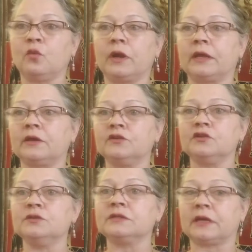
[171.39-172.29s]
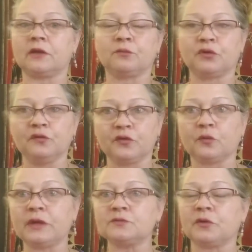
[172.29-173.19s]
what it can do is it can improve
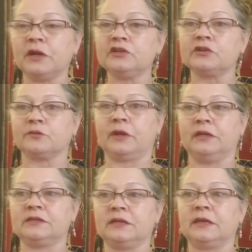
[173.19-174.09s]
your respiration rate.